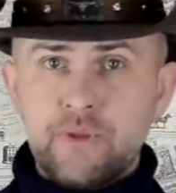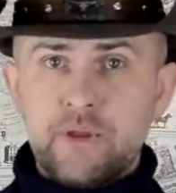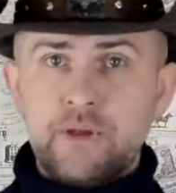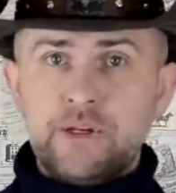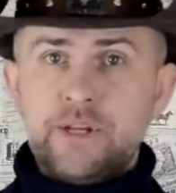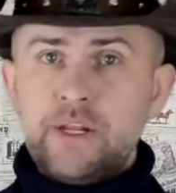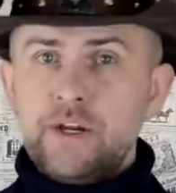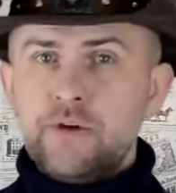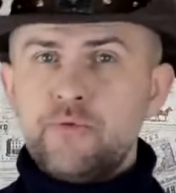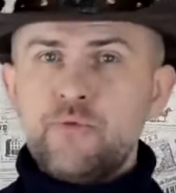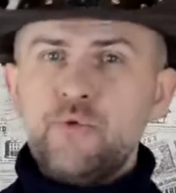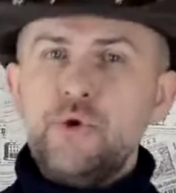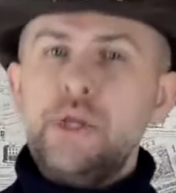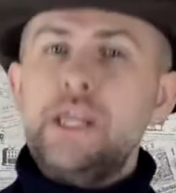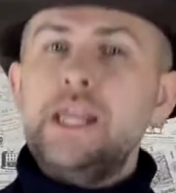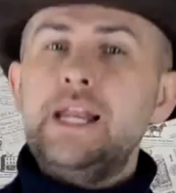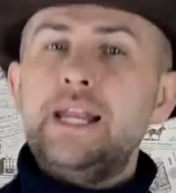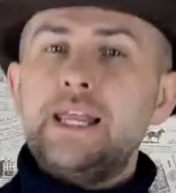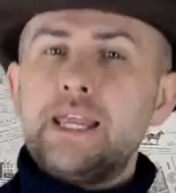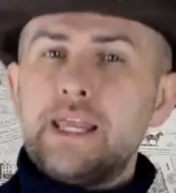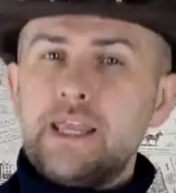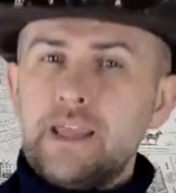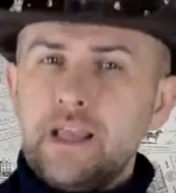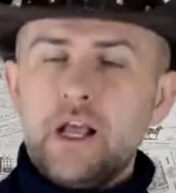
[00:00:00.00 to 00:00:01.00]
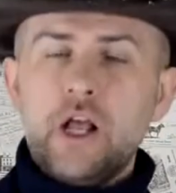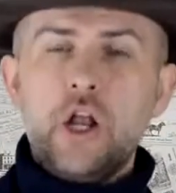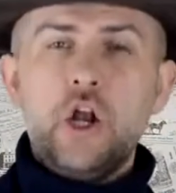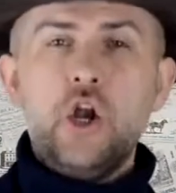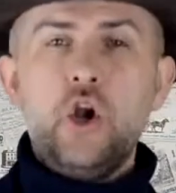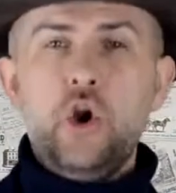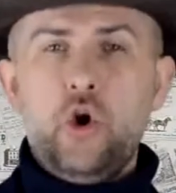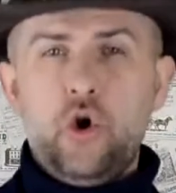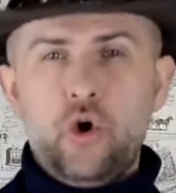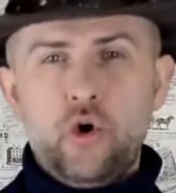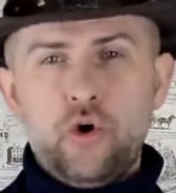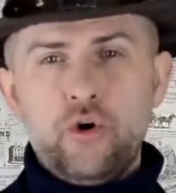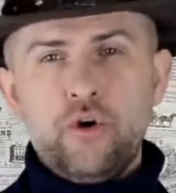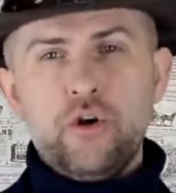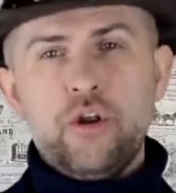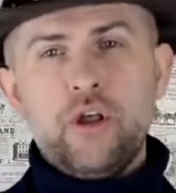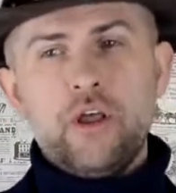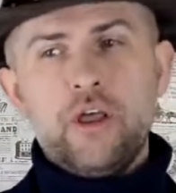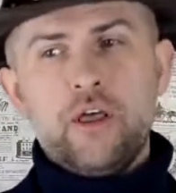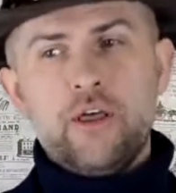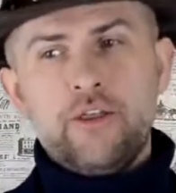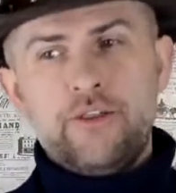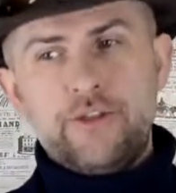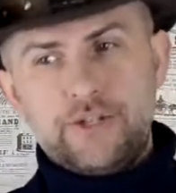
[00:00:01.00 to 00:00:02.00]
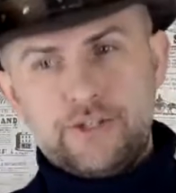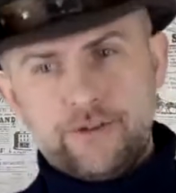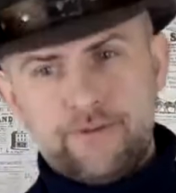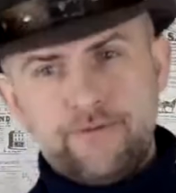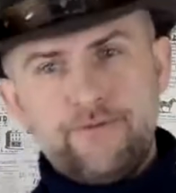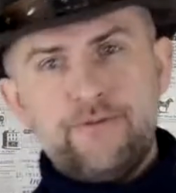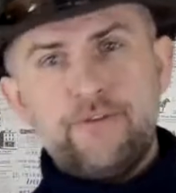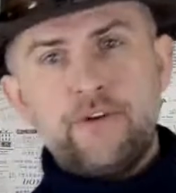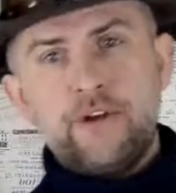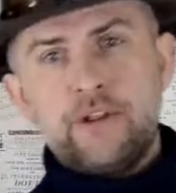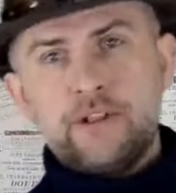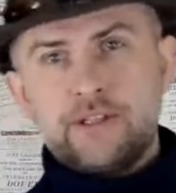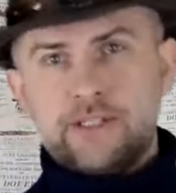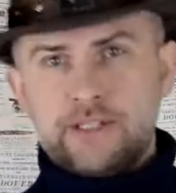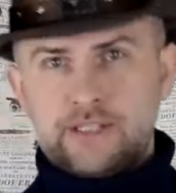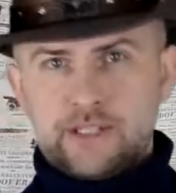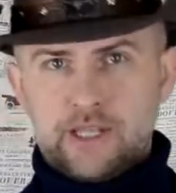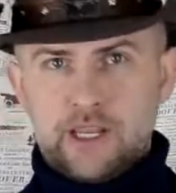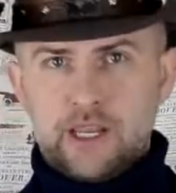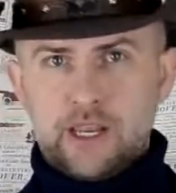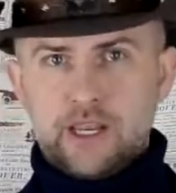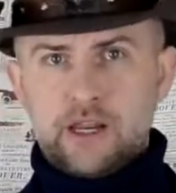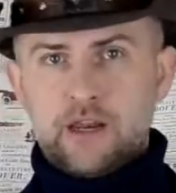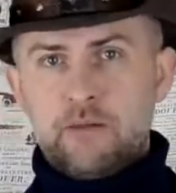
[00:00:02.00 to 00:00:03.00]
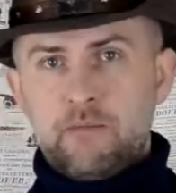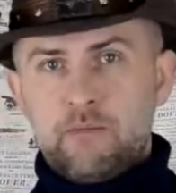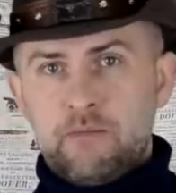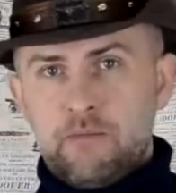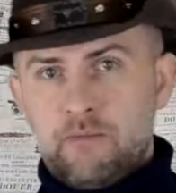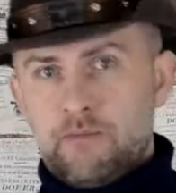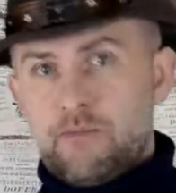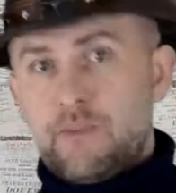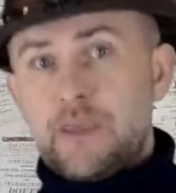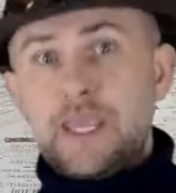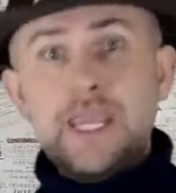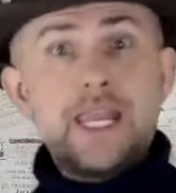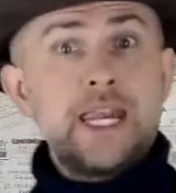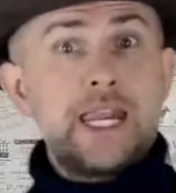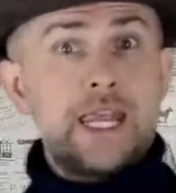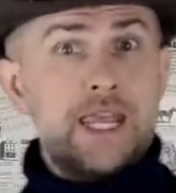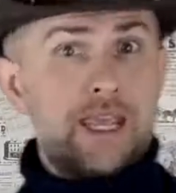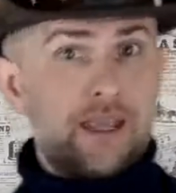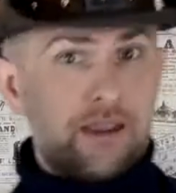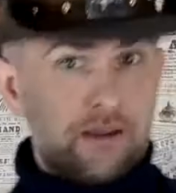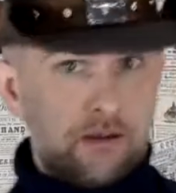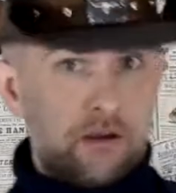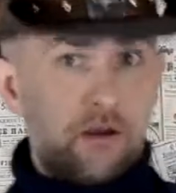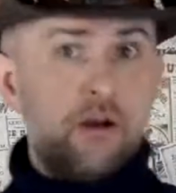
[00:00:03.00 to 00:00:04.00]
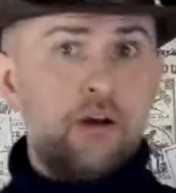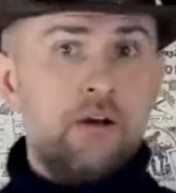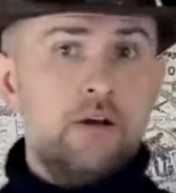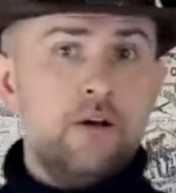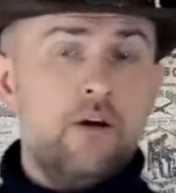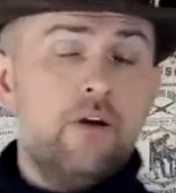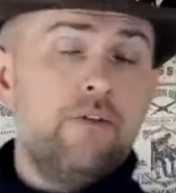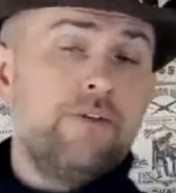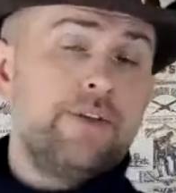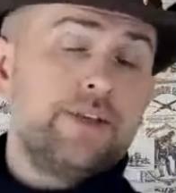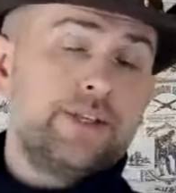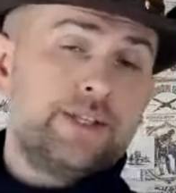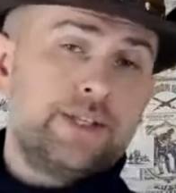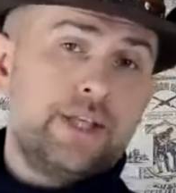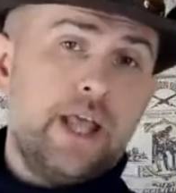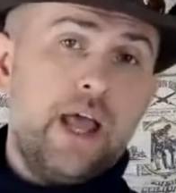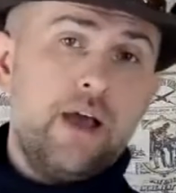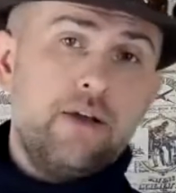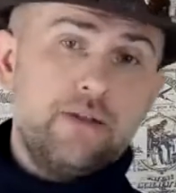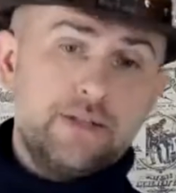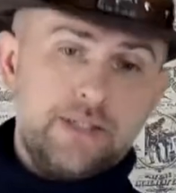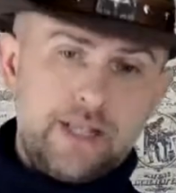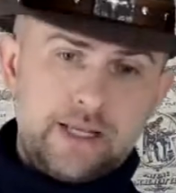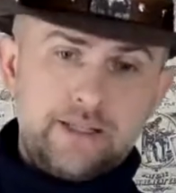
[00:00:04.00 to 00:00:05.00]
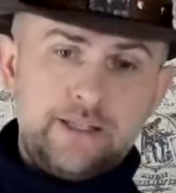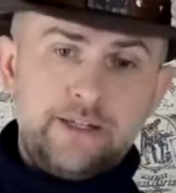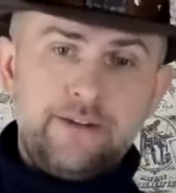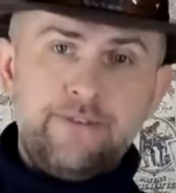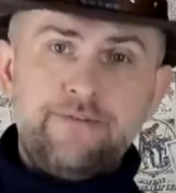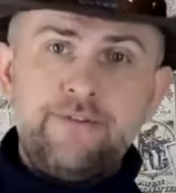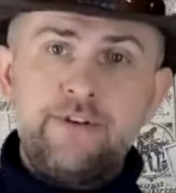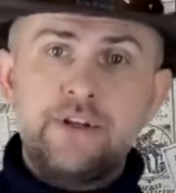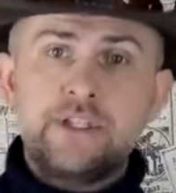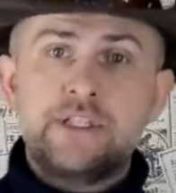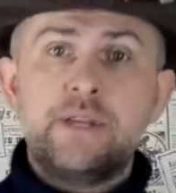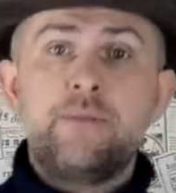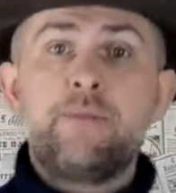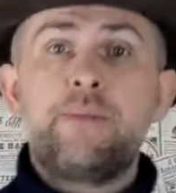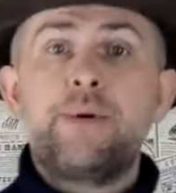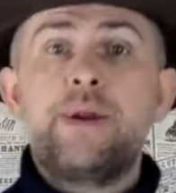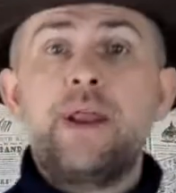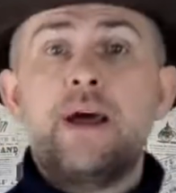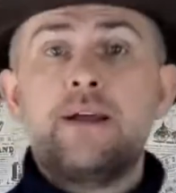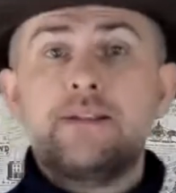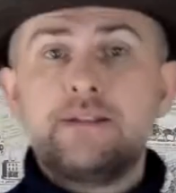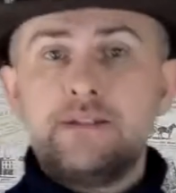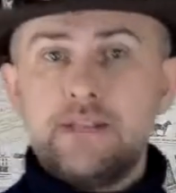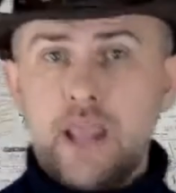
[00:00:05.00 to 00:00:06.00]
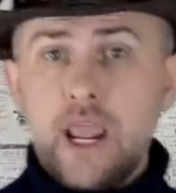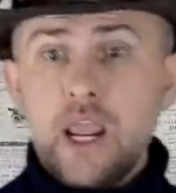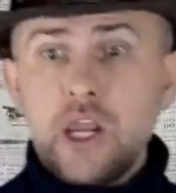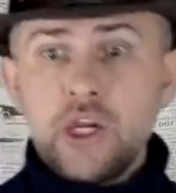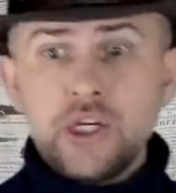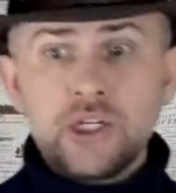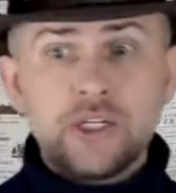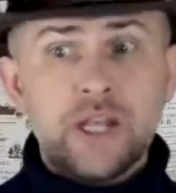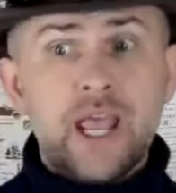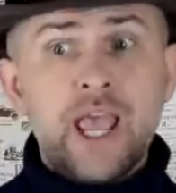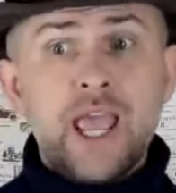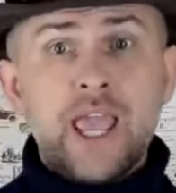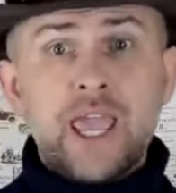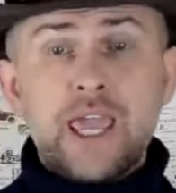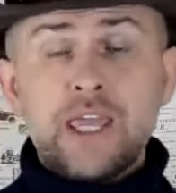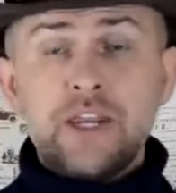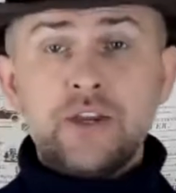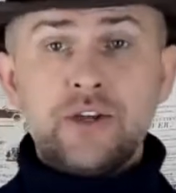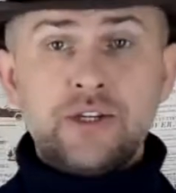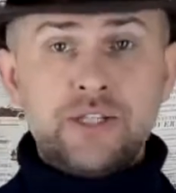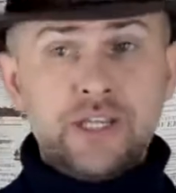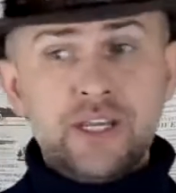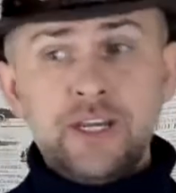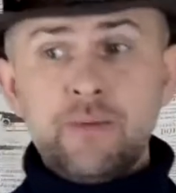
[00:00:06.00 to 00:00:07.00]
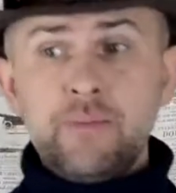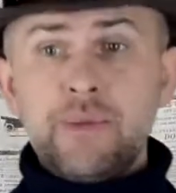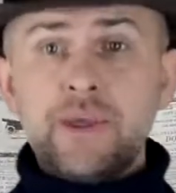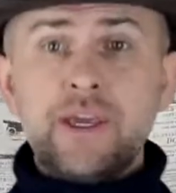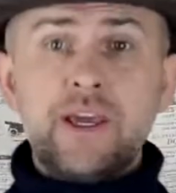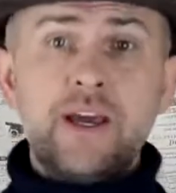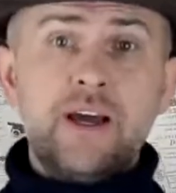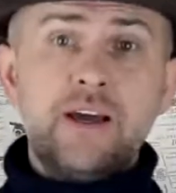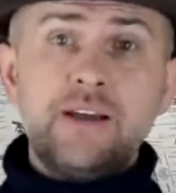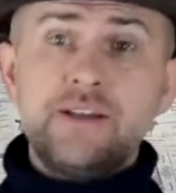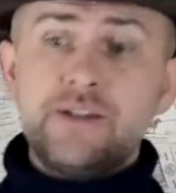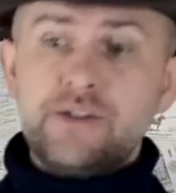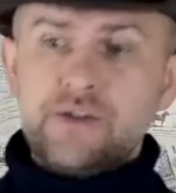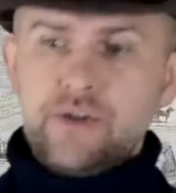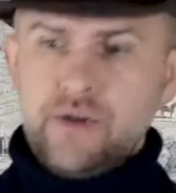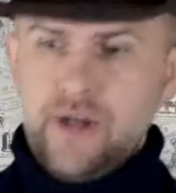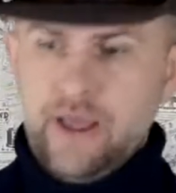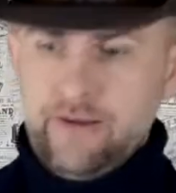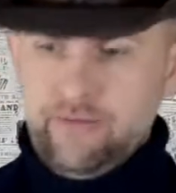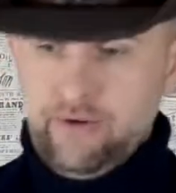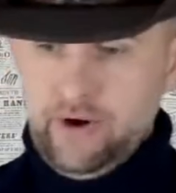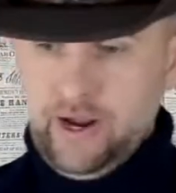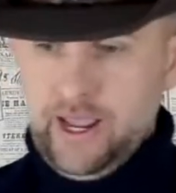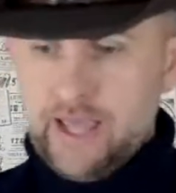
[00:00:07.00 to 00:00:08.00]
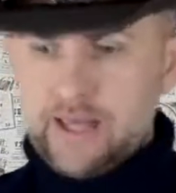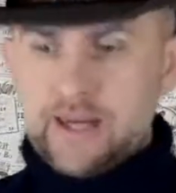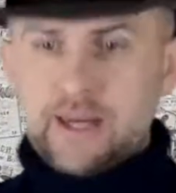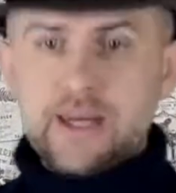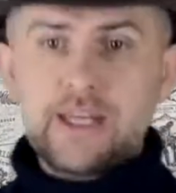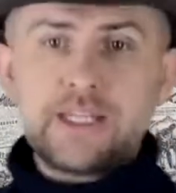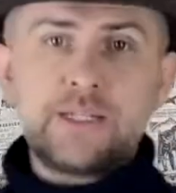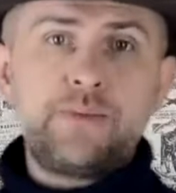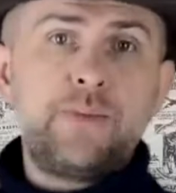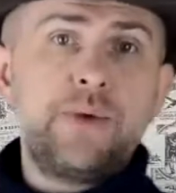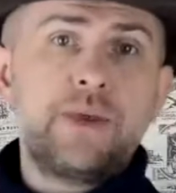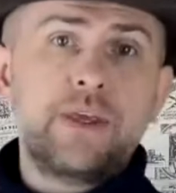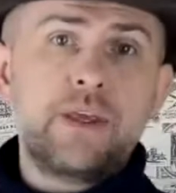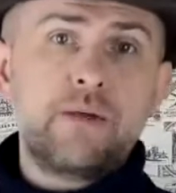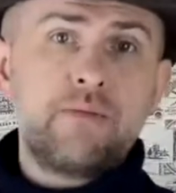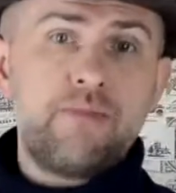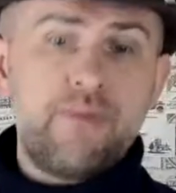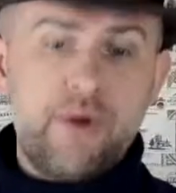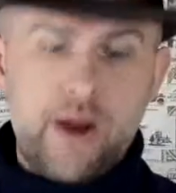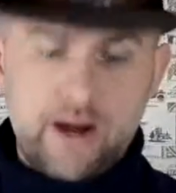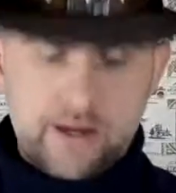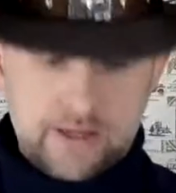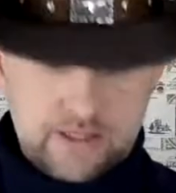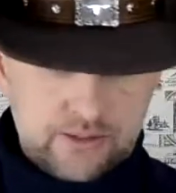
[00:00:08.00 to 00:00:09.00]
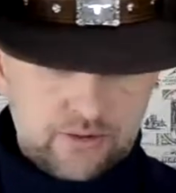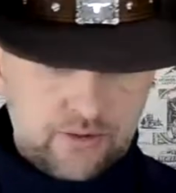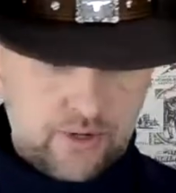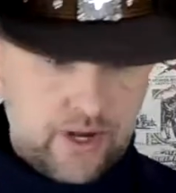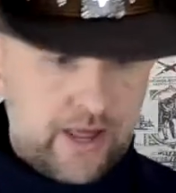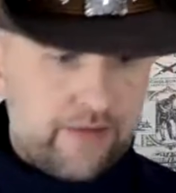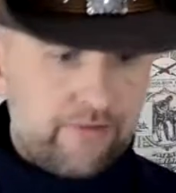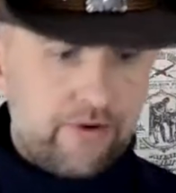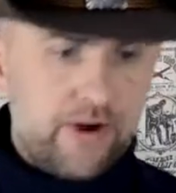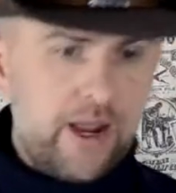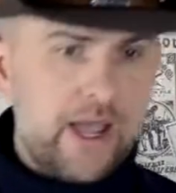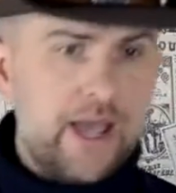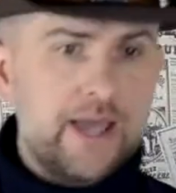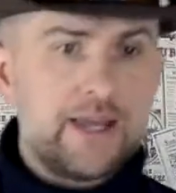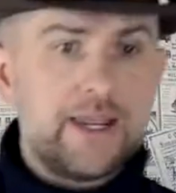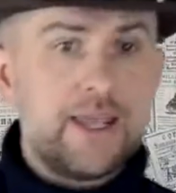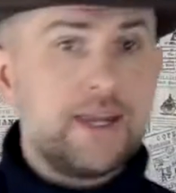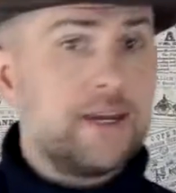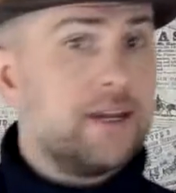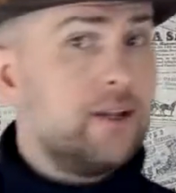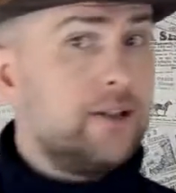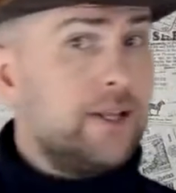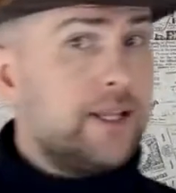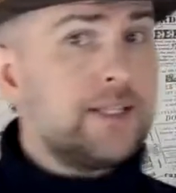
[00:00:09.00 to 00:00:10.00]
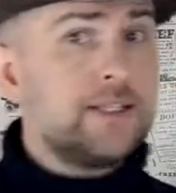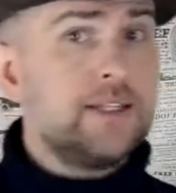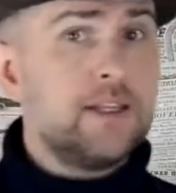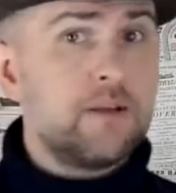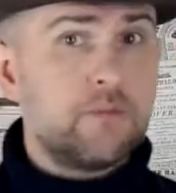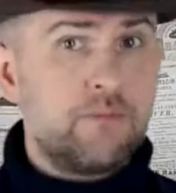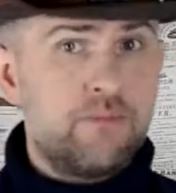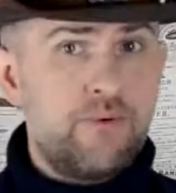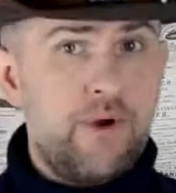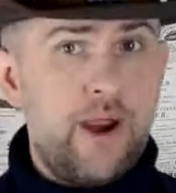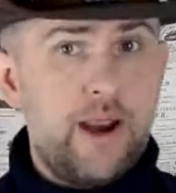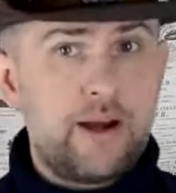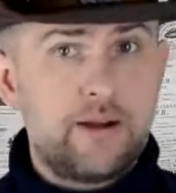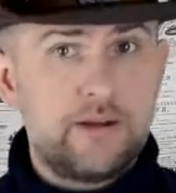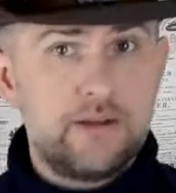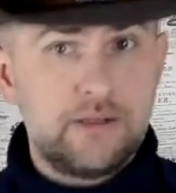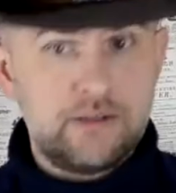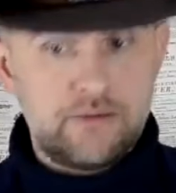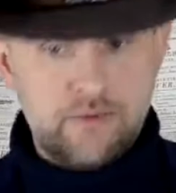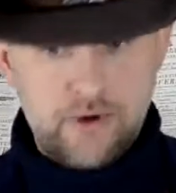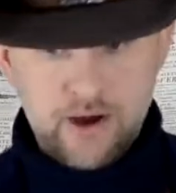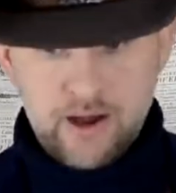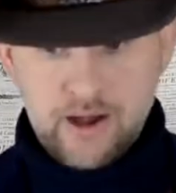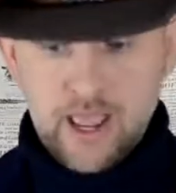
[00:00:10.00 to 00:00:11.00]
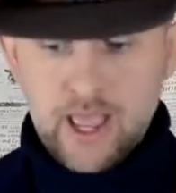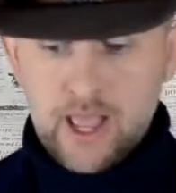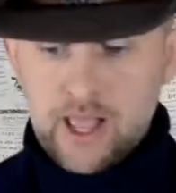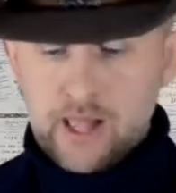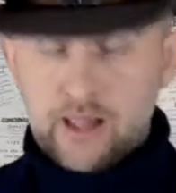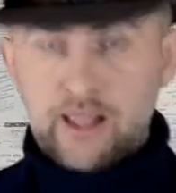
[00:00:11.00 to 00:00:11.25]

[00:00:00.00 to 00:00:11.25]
You didn't really learn the difference in meaning of these sounds, like the difference in pronunciation. And you didn't because you never had any speaking practice, you never had any listening practice, right?